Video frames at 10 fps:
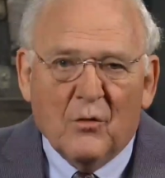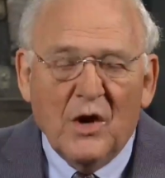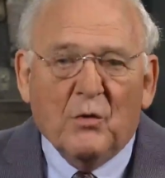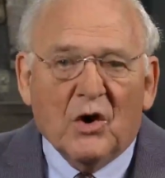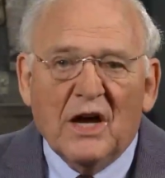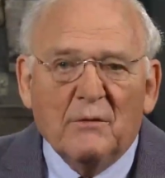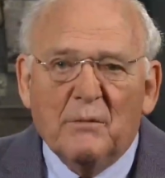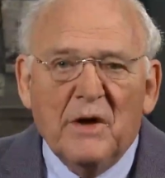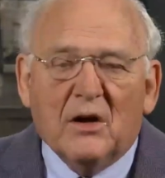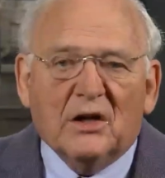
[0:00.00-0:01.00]
We want
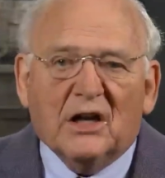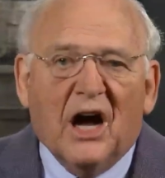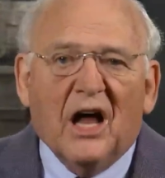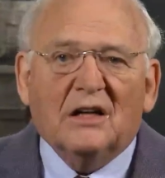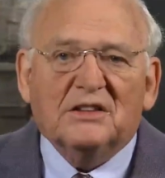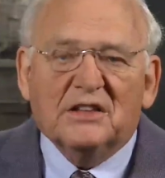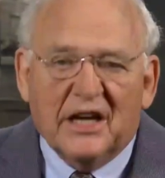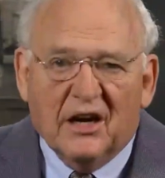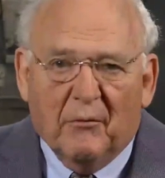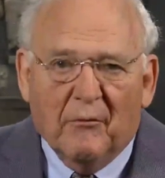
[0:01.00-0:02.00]
to build a
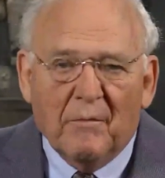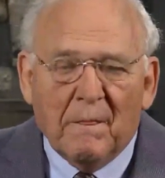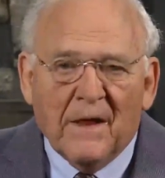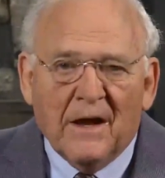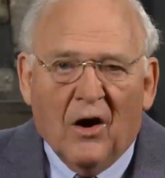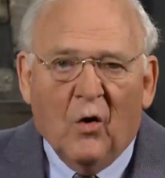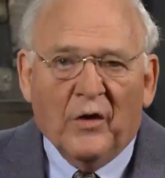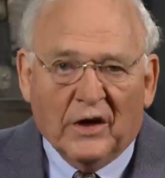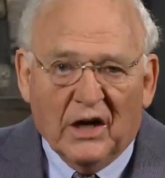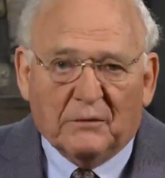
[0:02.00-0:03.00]
coliseum on
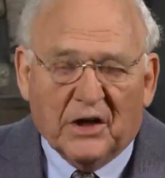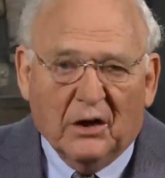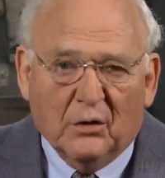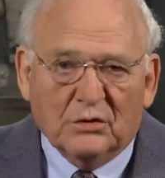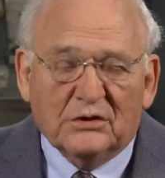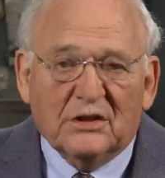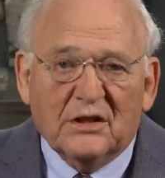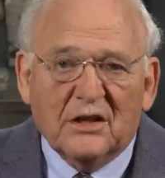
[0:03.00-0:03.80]
the Gulf Coast.